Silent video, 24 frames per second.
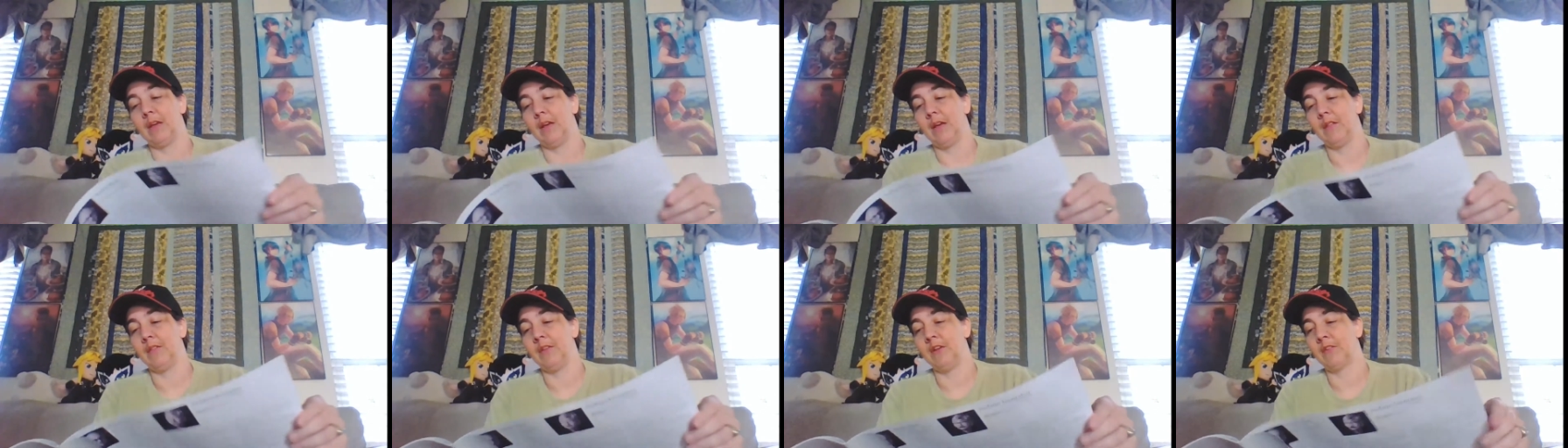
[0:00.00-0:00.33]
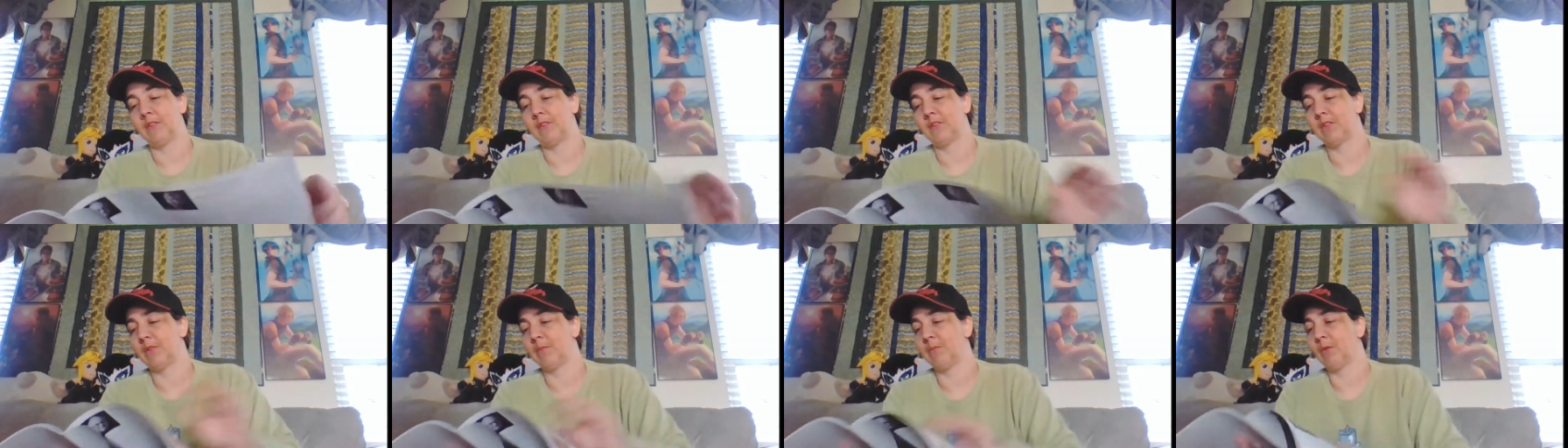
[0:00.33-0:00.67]
And
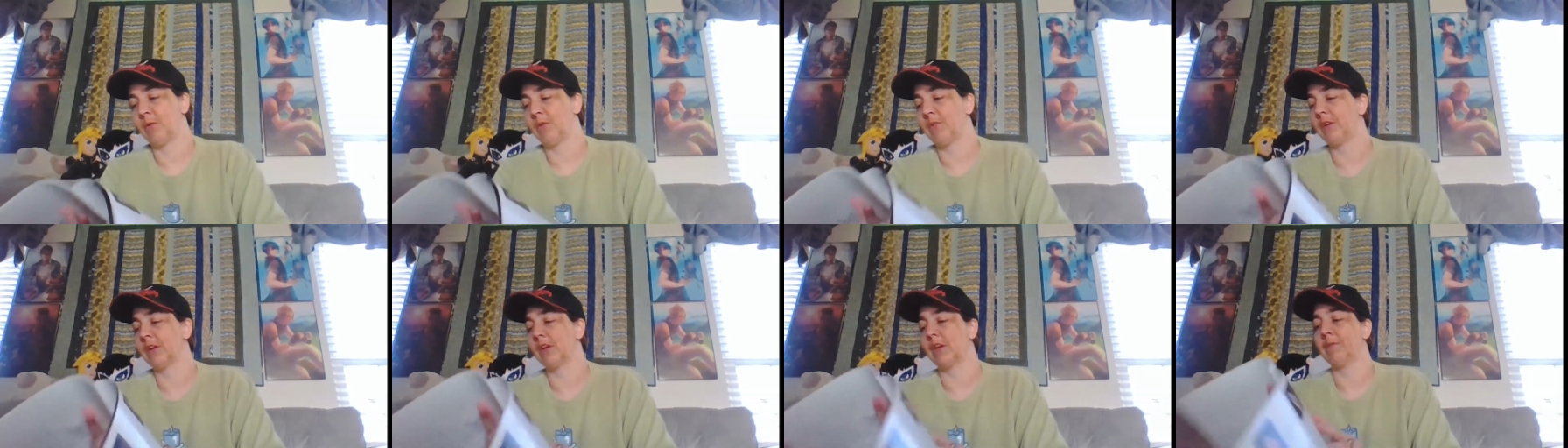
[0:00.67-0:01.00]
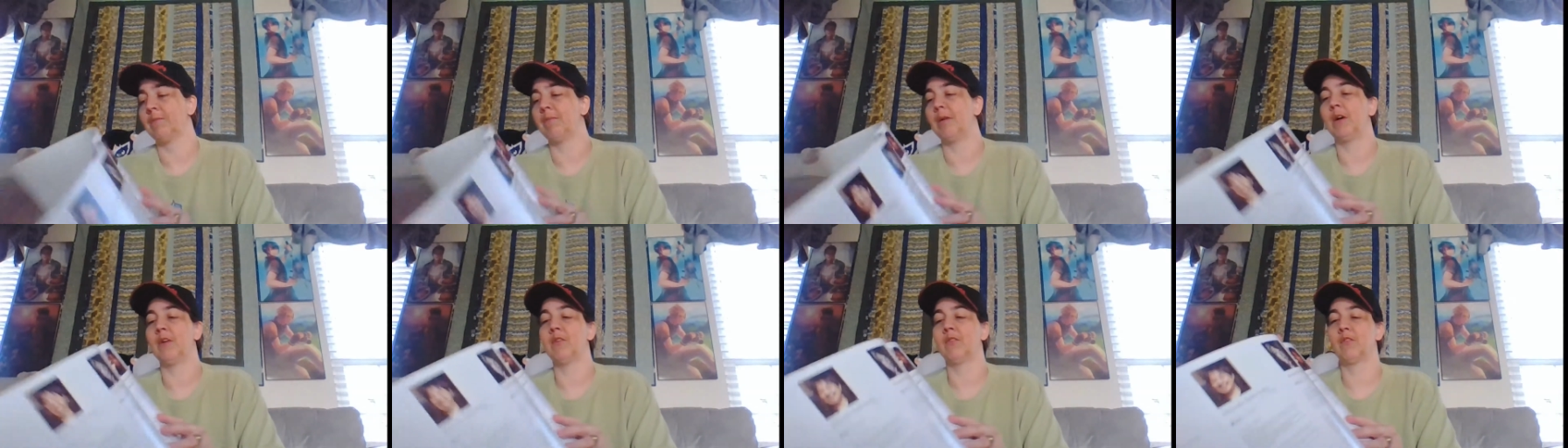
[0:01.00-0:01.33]
these are some more of the
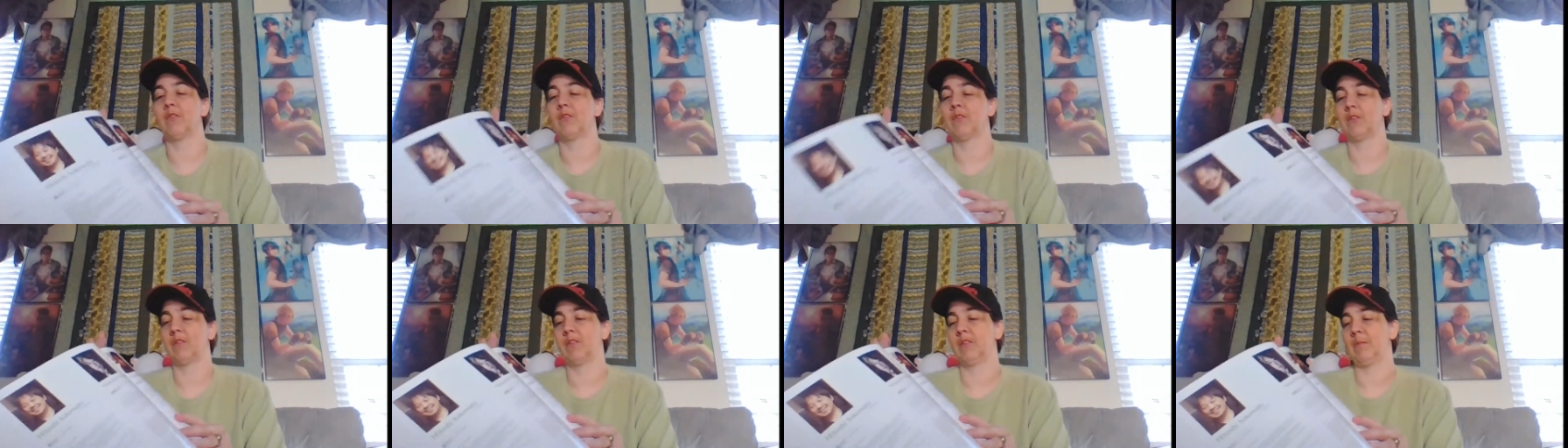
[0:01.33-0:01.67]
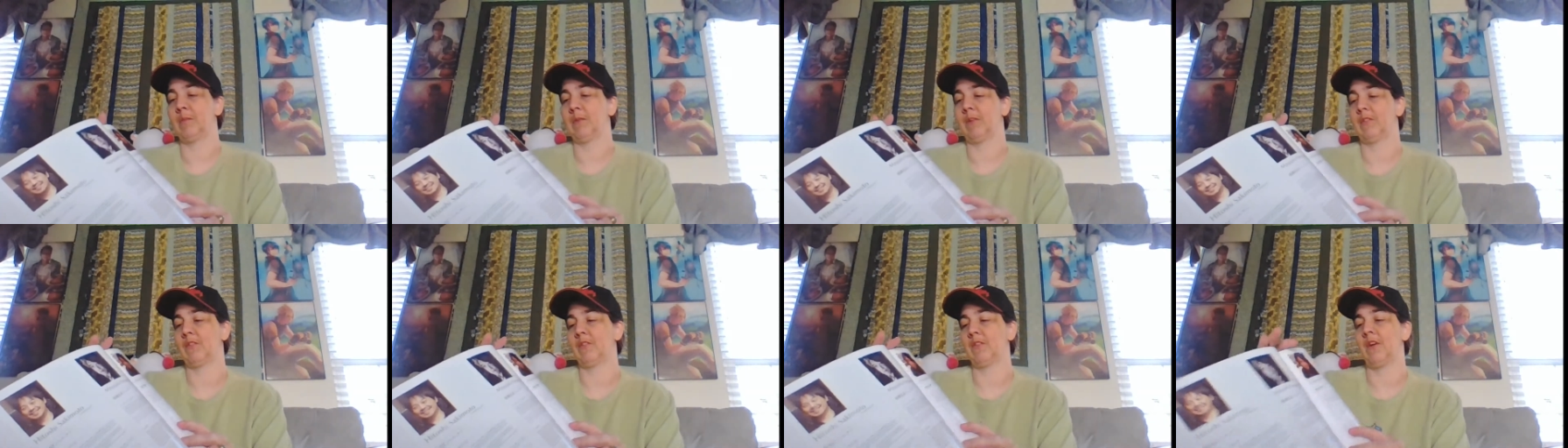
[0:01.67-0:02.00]
composers of
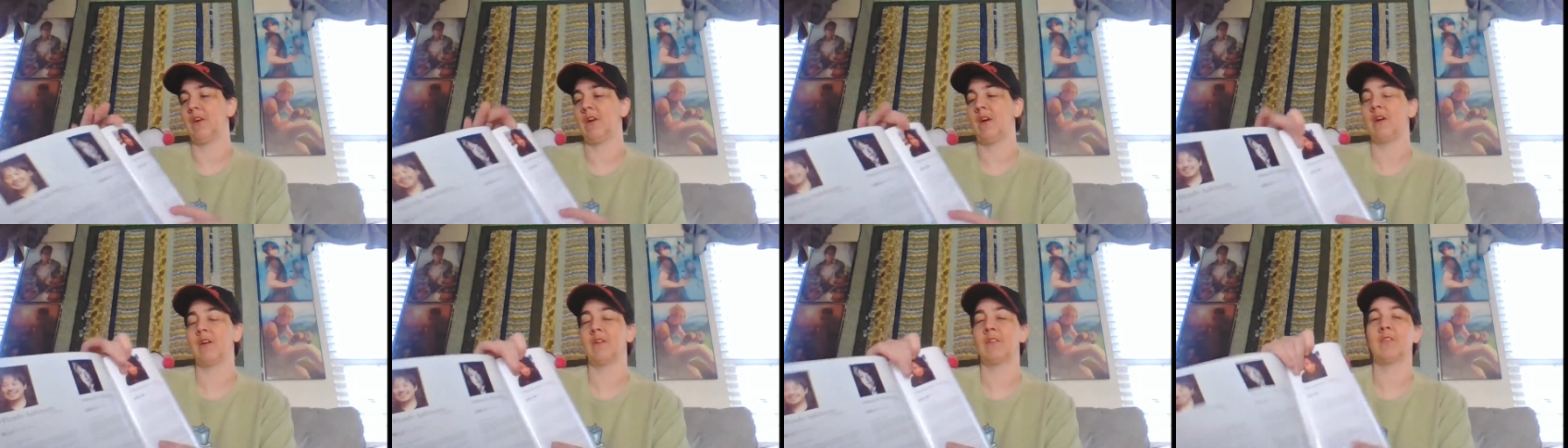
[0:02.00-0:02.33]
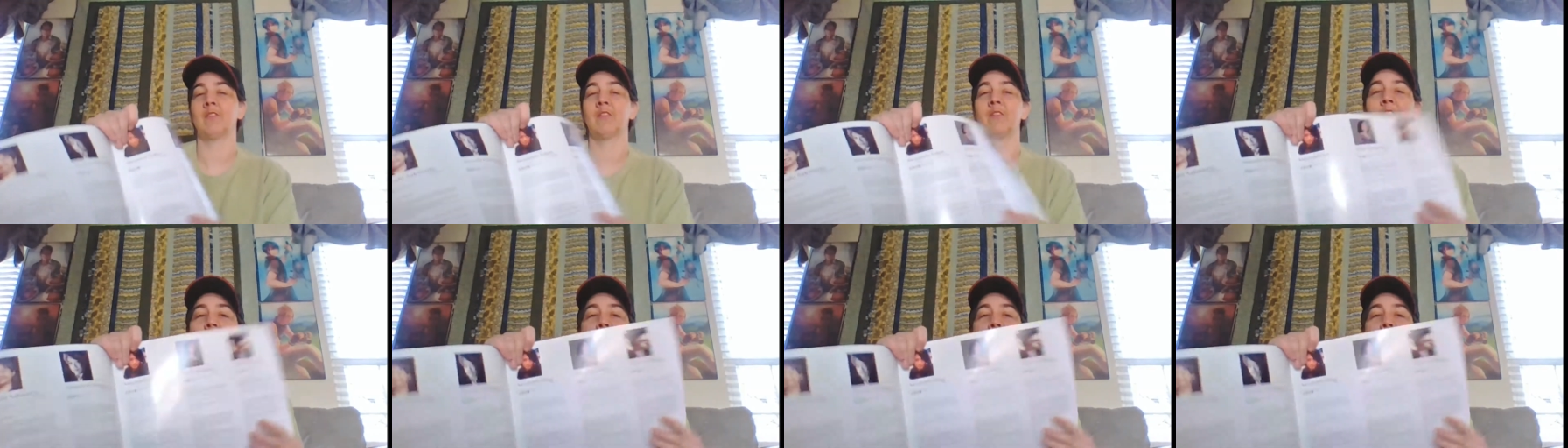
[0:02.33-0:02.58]
some of the songs